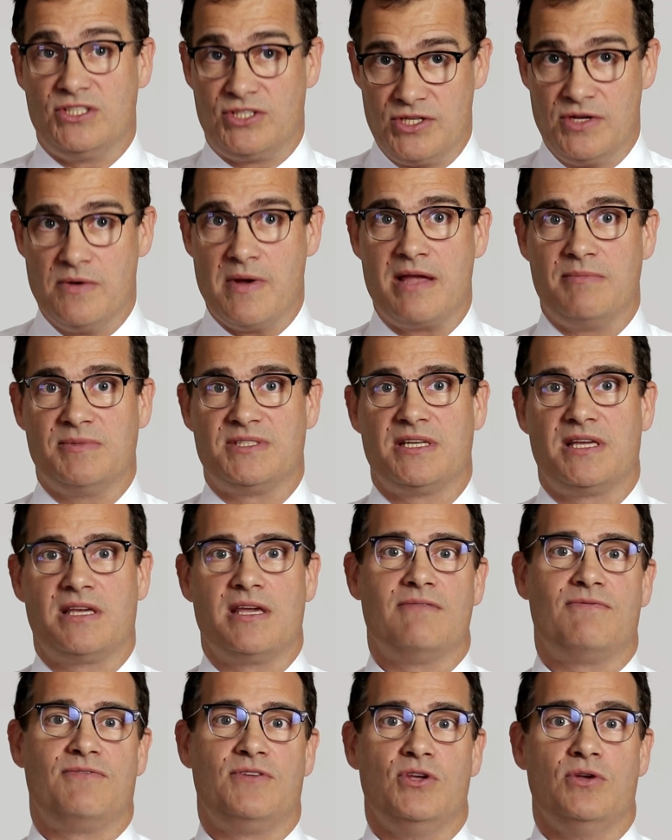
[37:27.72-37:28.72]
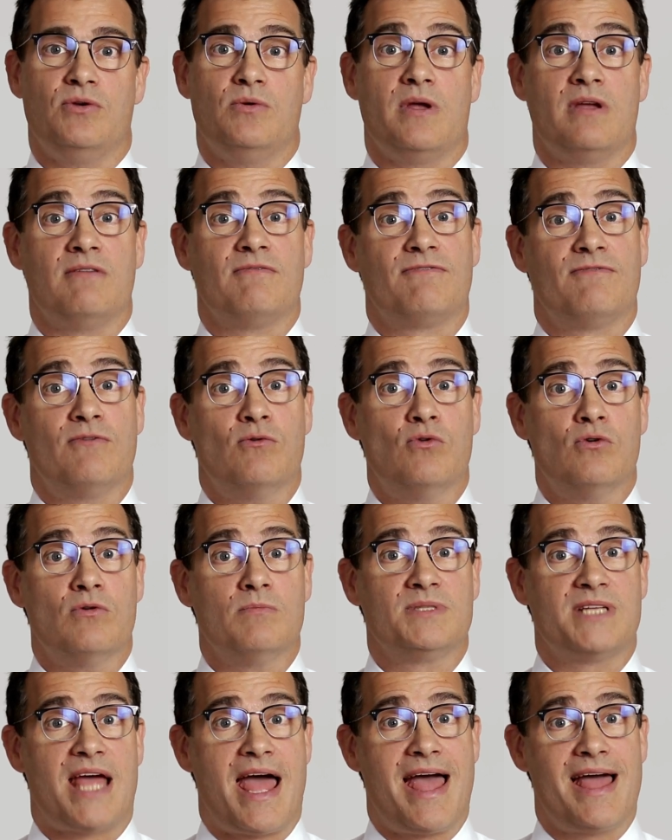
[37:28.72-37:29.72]
do aim to give you
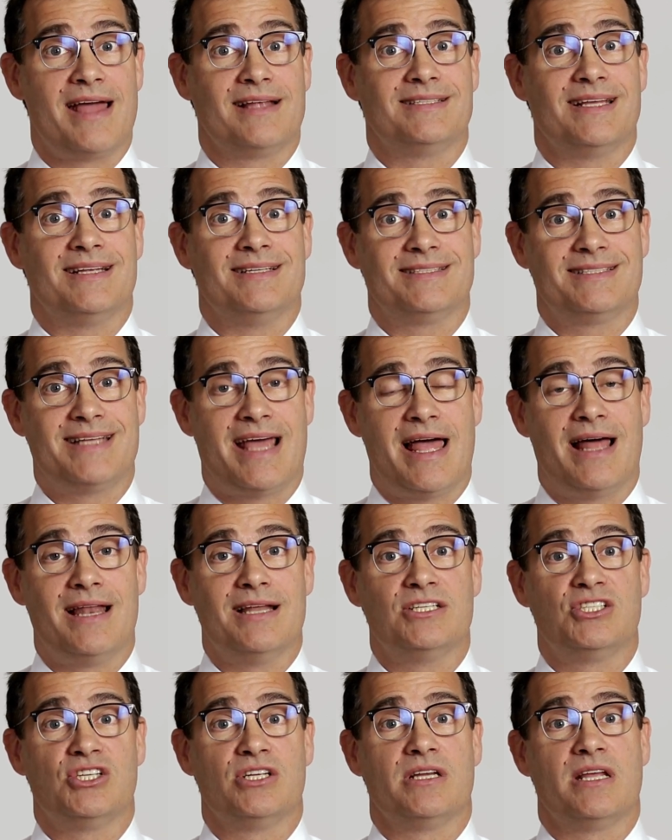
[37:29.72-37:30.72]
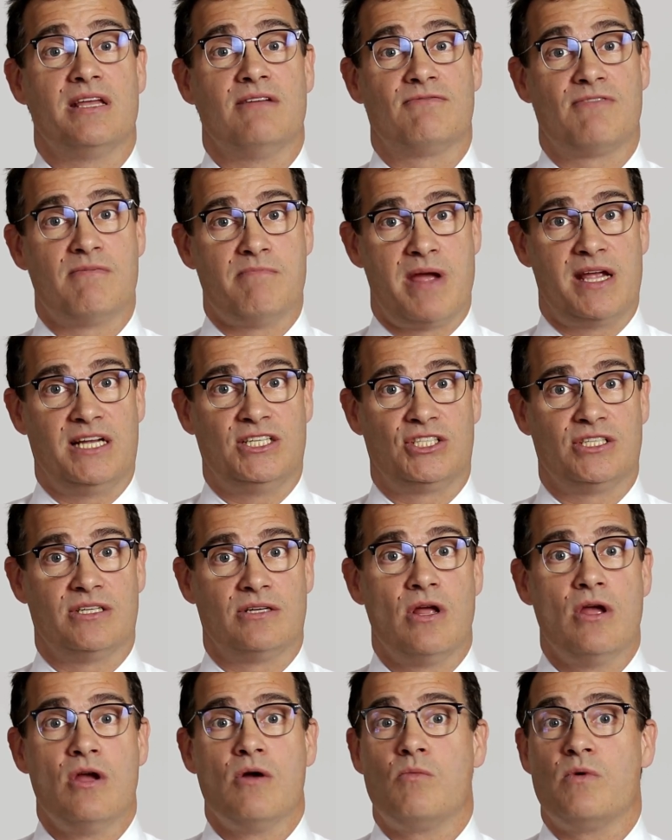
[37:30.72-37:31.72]
informed and intelligent information
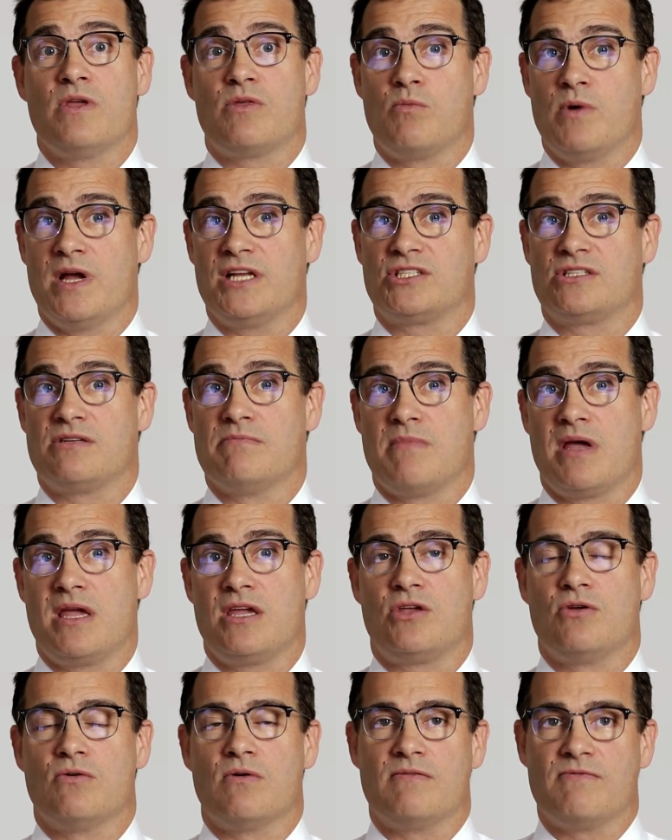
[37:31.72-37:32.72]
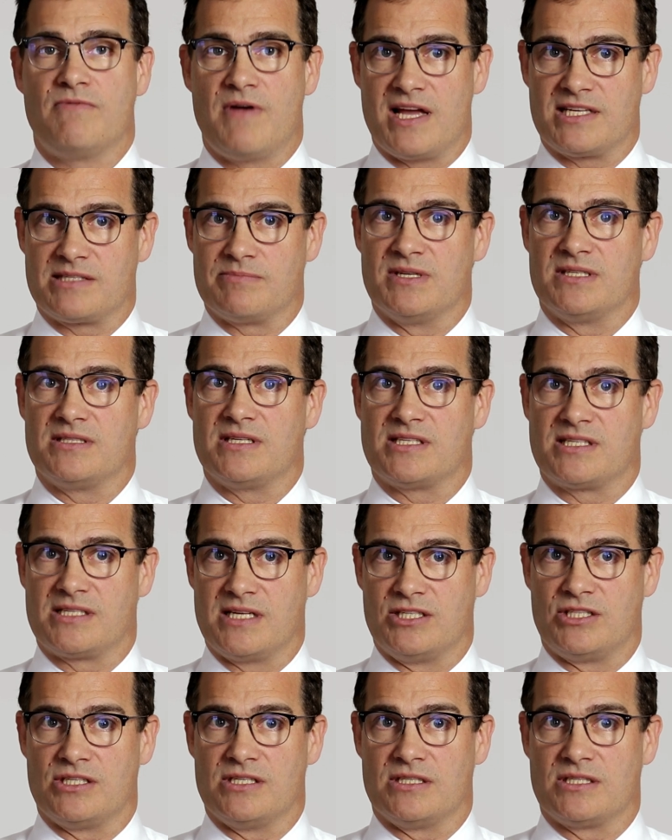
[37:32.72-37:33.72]
with which to make your investment
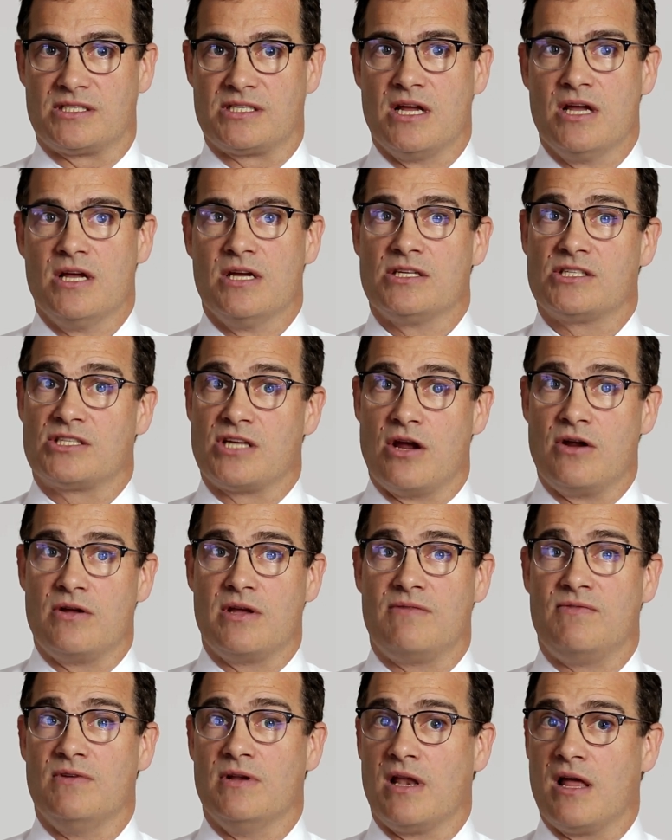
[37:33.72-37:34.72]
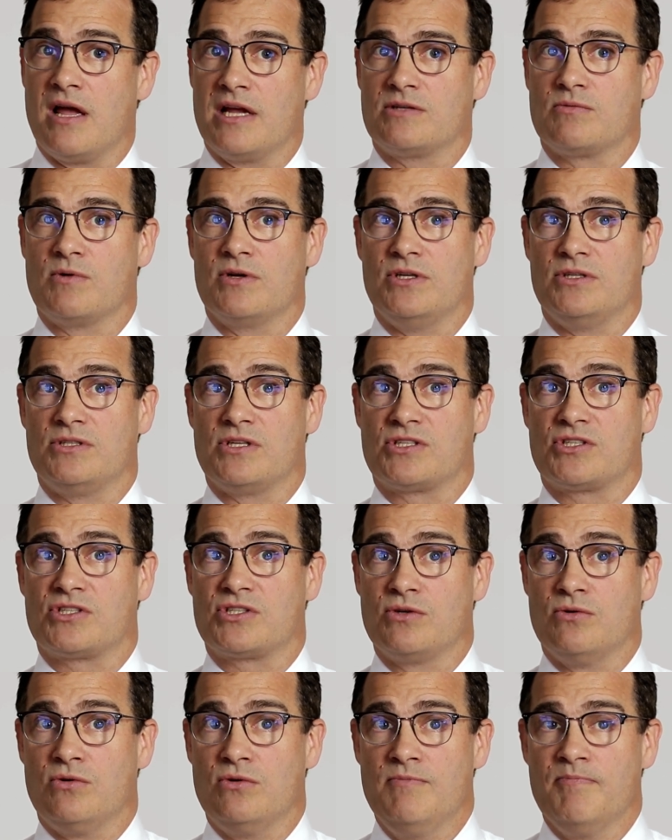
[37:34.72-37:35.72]
decisions. So if you liked what you just
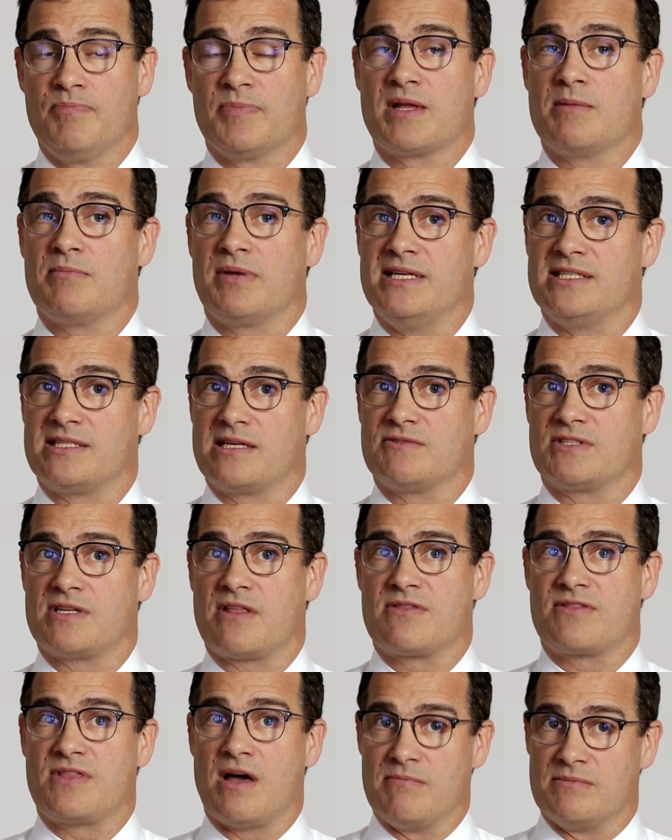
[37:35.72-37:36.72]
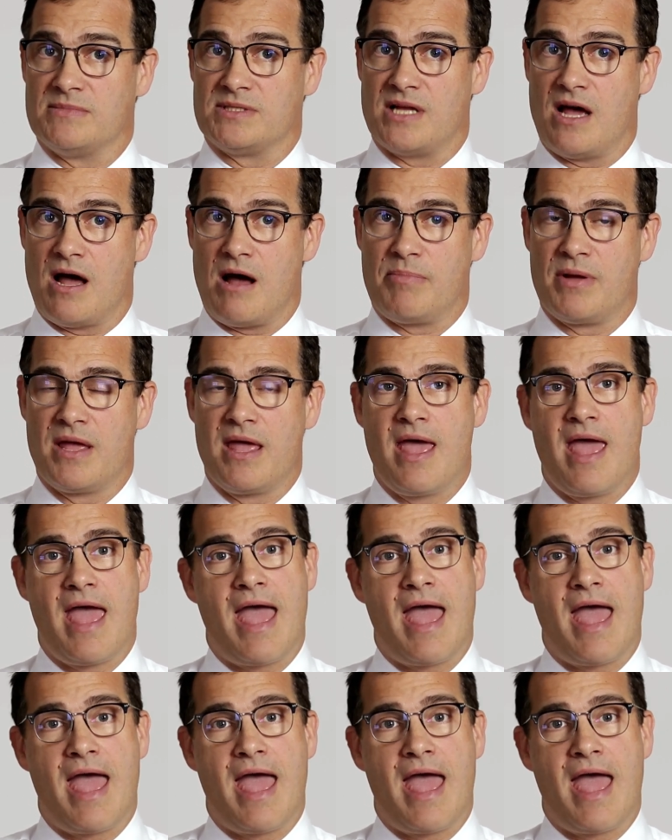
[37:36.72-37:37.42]
saw, please give us a thumbs up.